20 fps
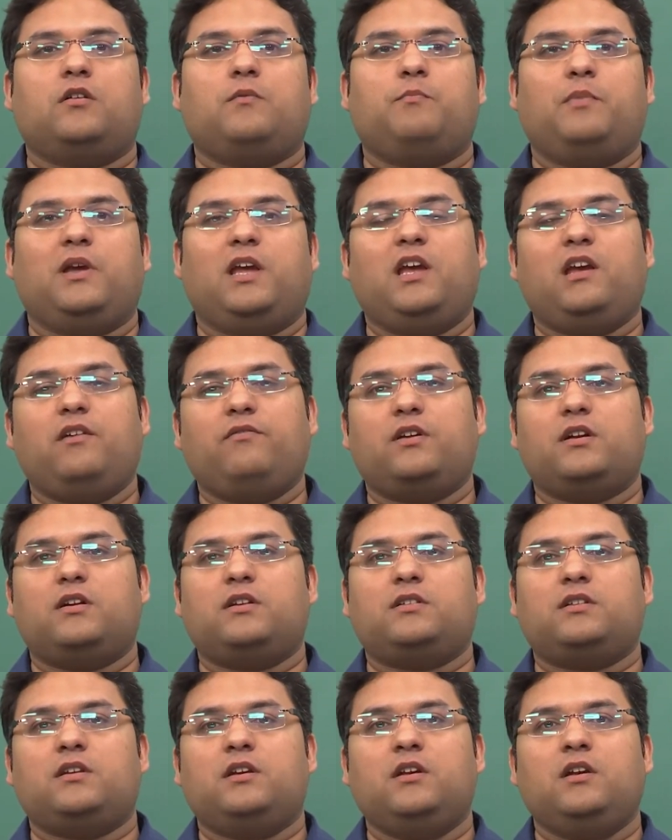
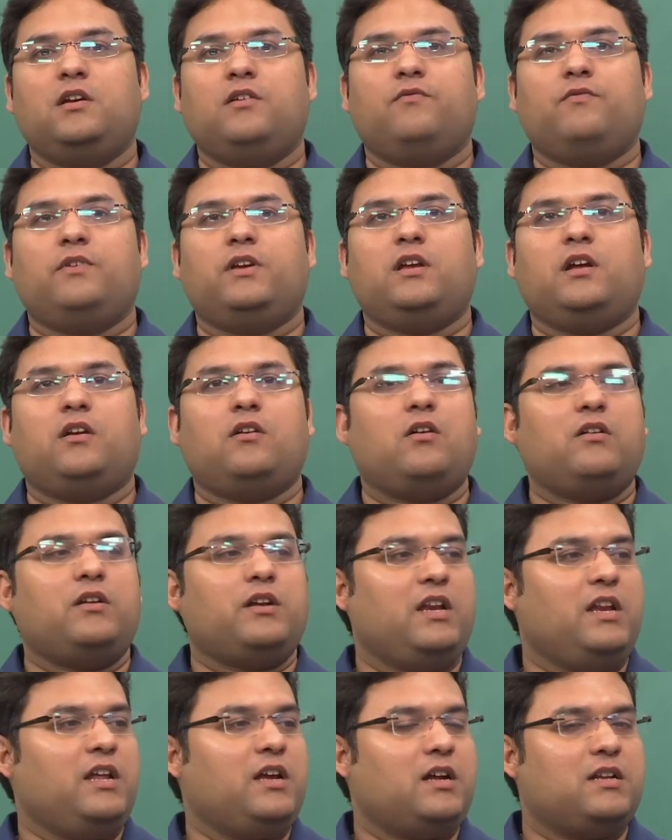behaviors, we are not
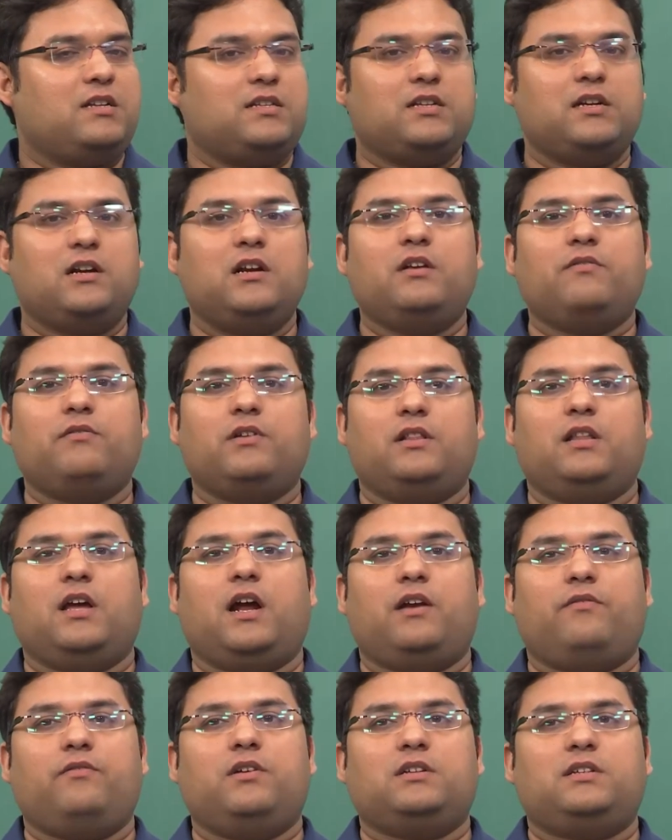really concerned with
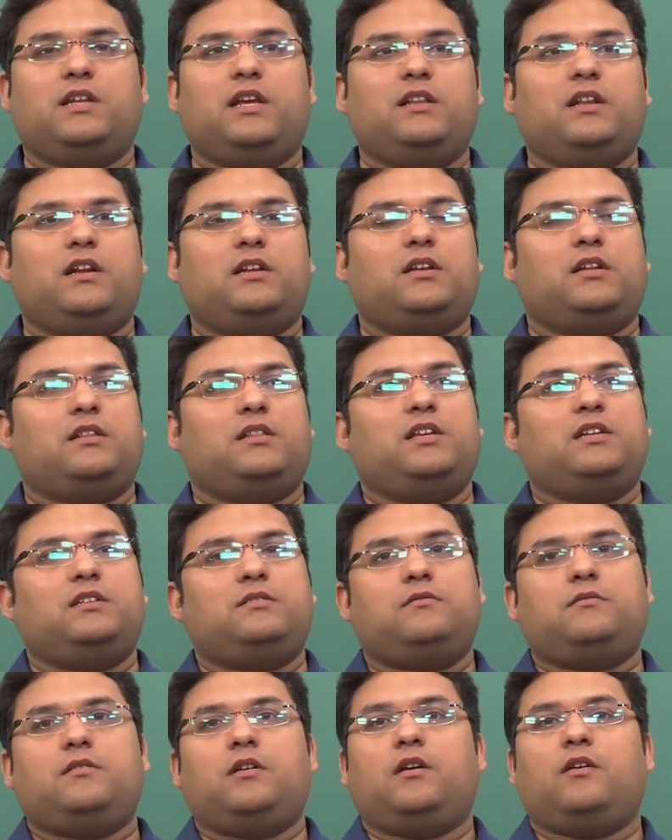that. We are saying that this
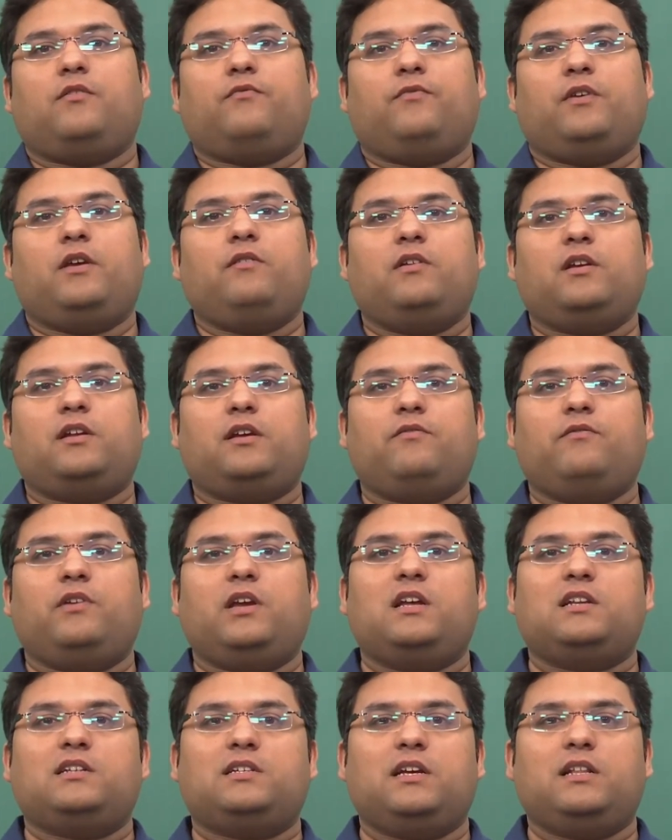we
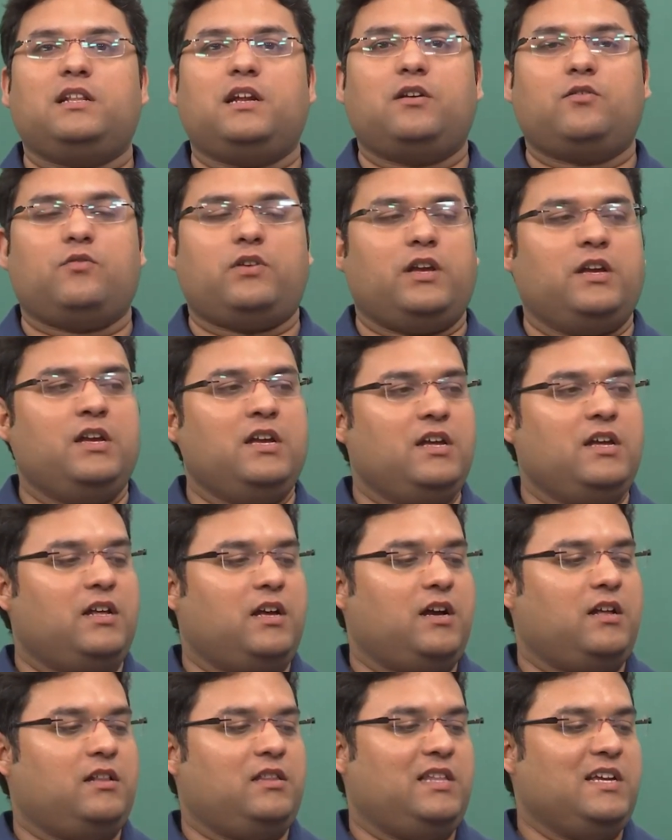can say that okay,
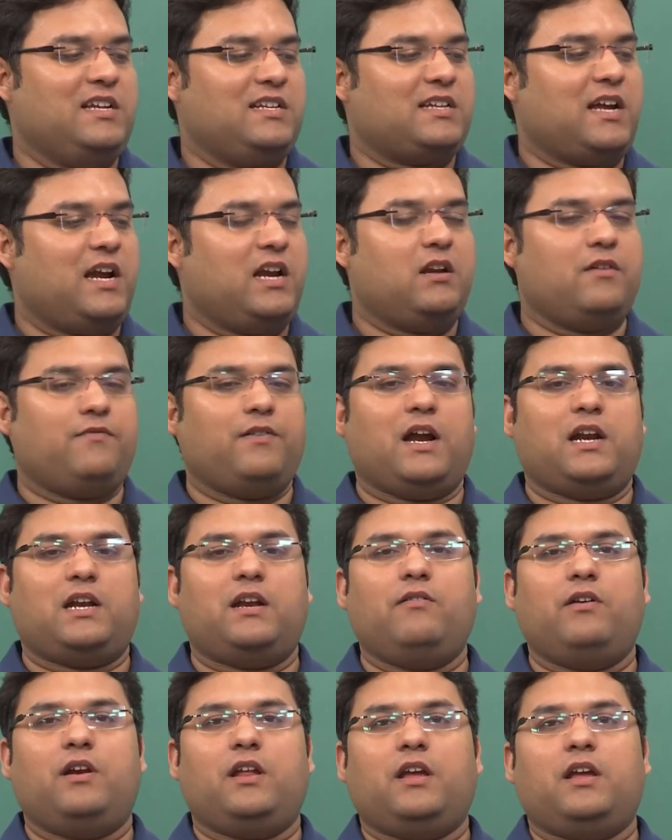this kind of
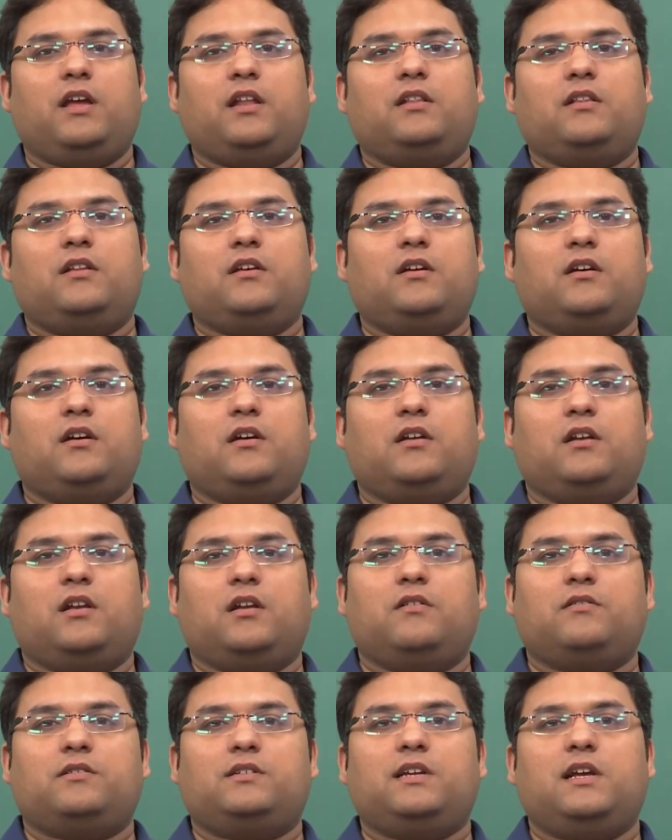activity in the
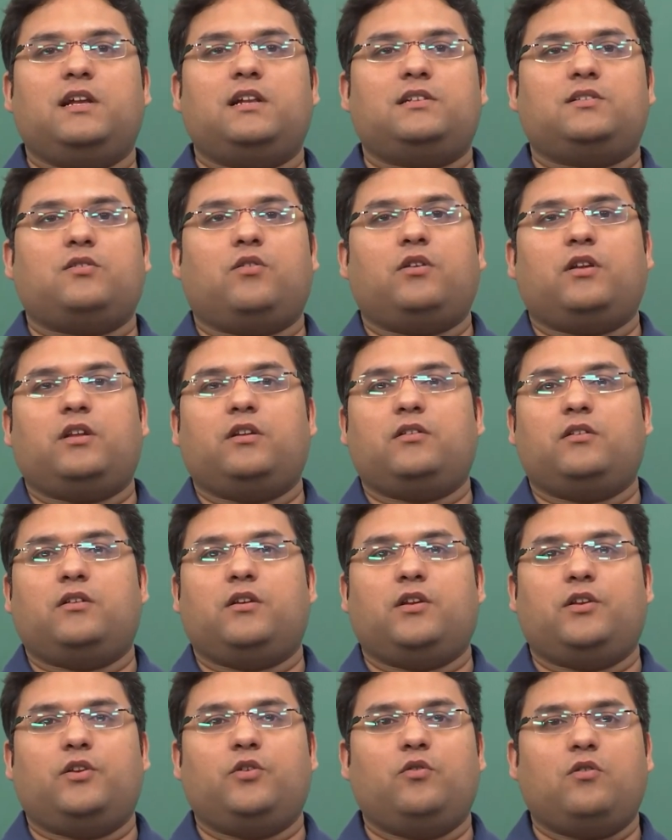nerve cells or in
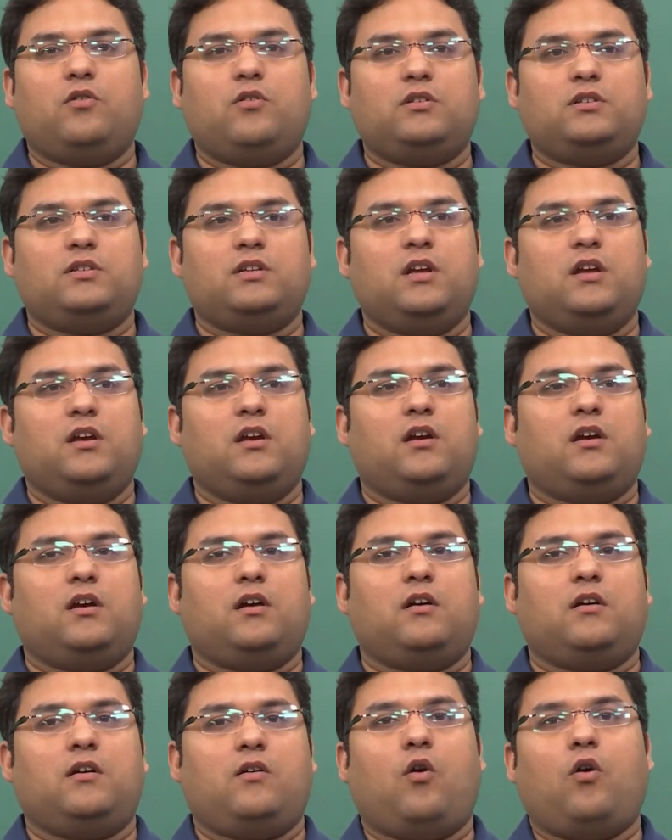neurons
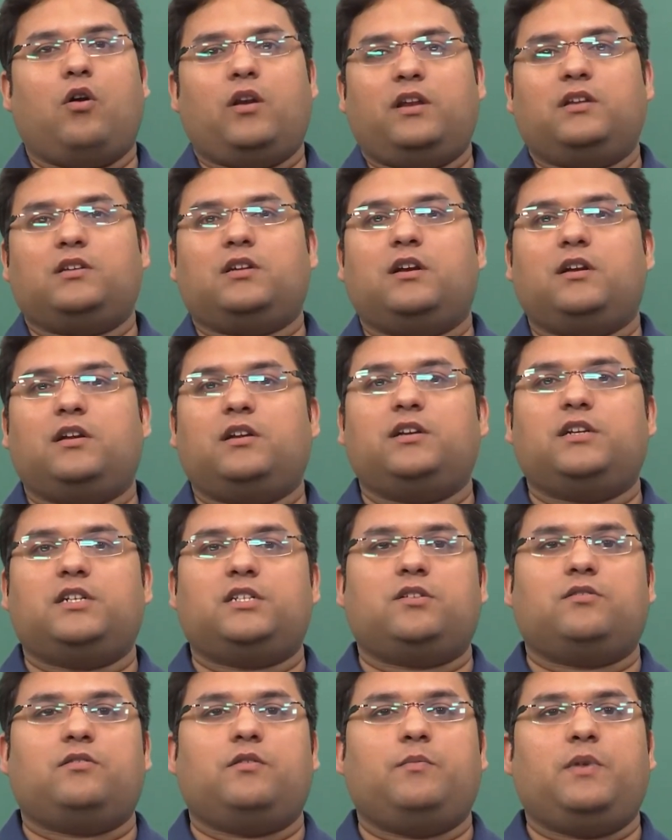or in certain regions
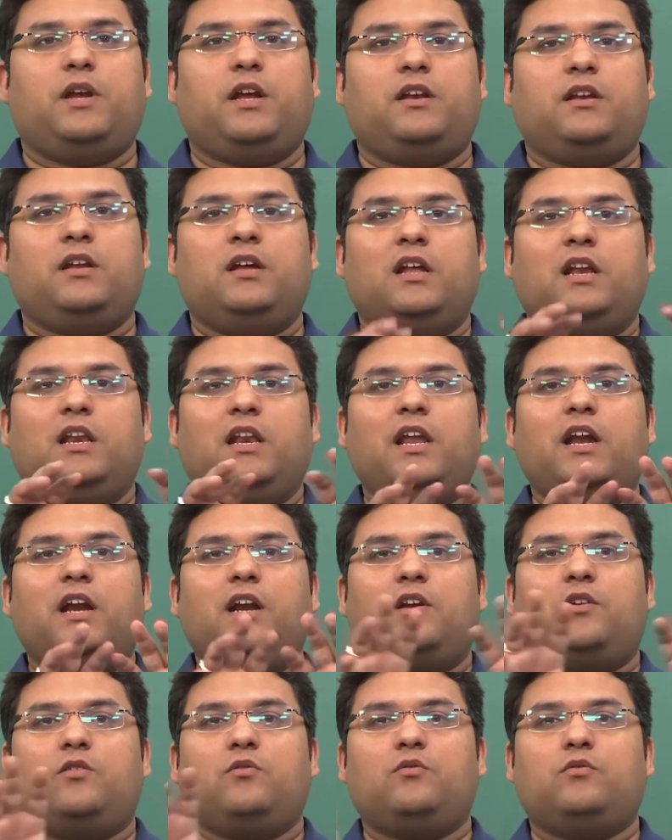of the brain
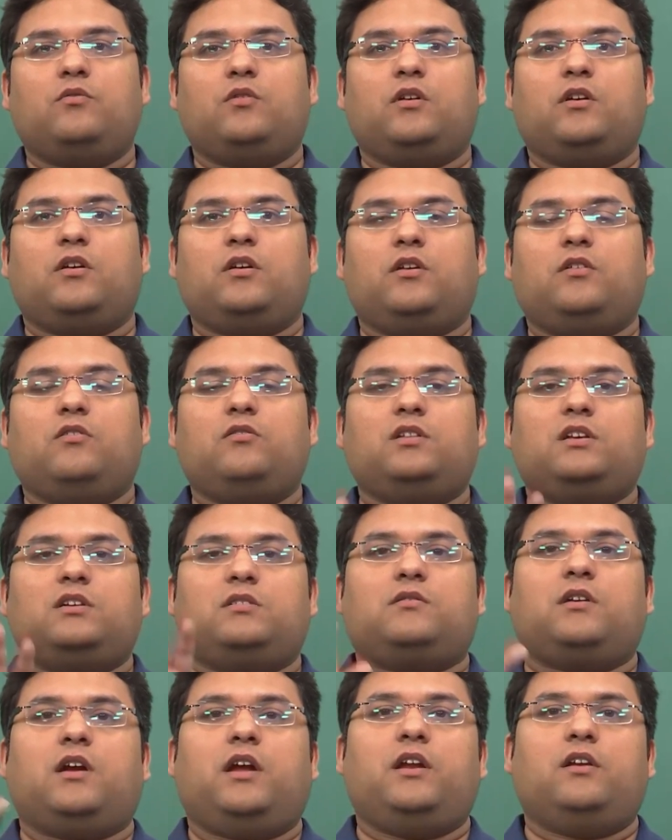lead to this
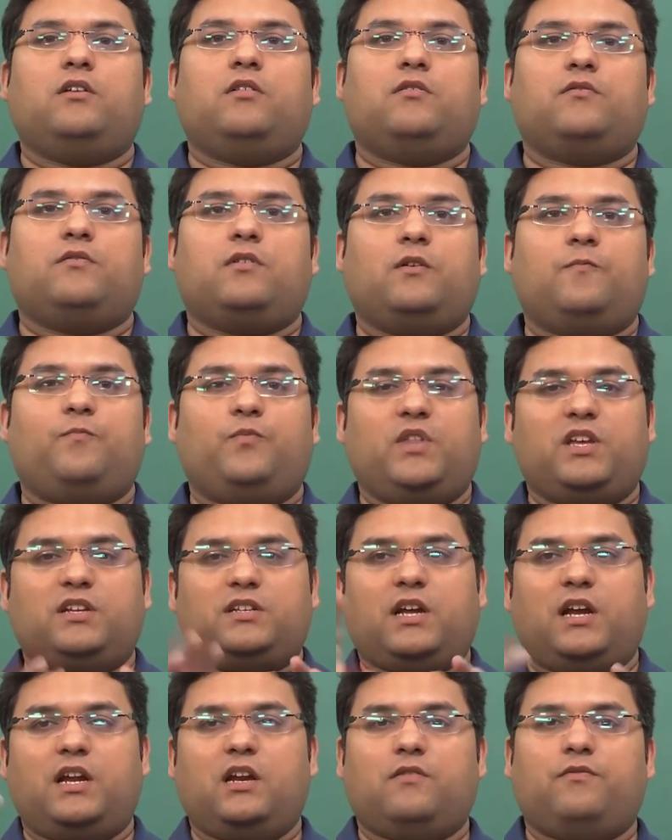kind
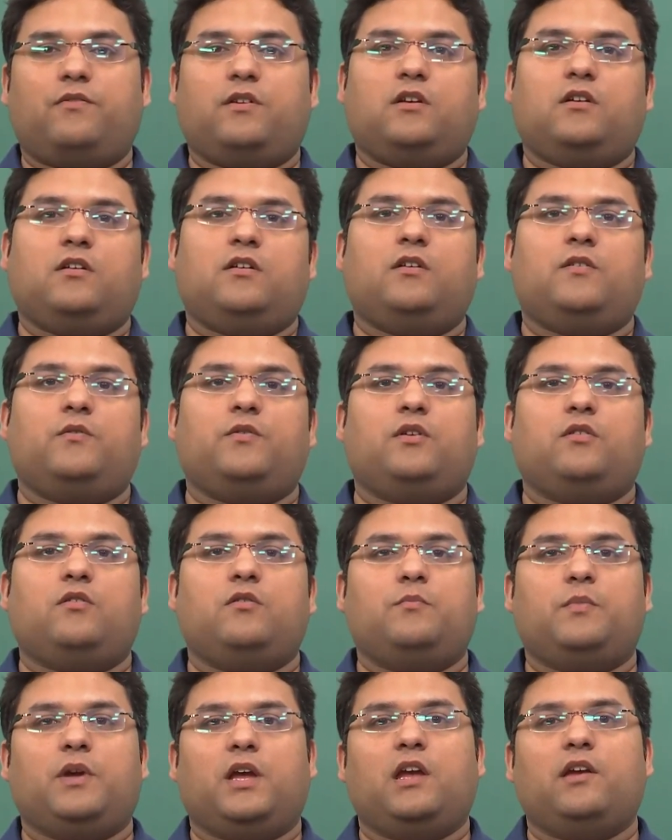
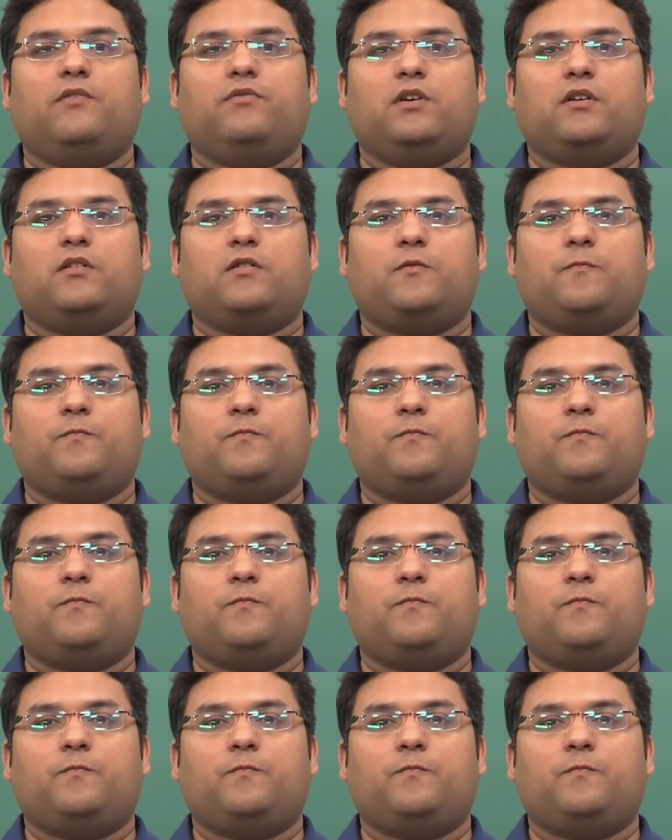of behavior,